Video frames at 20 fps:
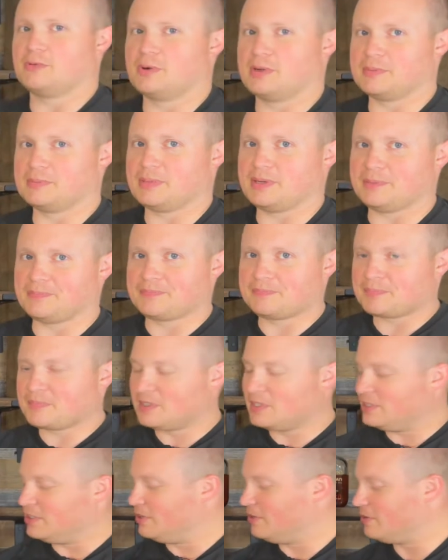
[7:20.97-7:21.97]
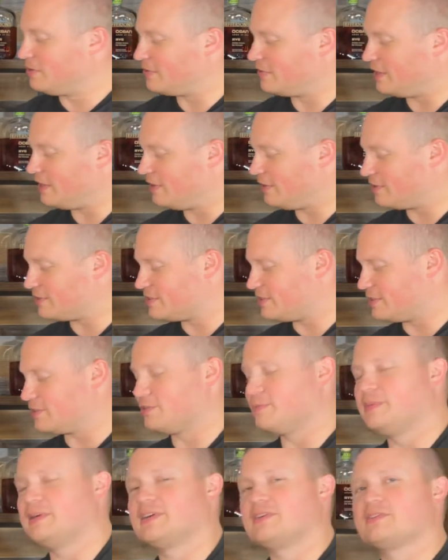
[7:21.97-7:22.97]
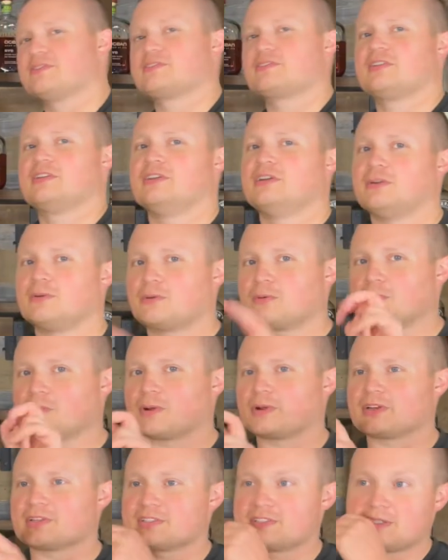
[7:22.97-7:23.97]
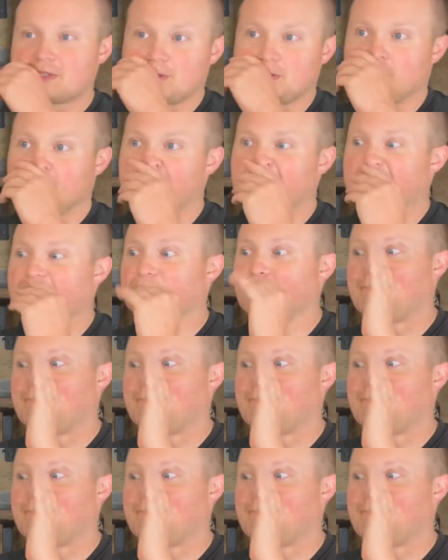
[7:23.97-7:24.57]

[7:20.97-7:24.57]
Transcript: one, but you know, they are single barrels or single barrel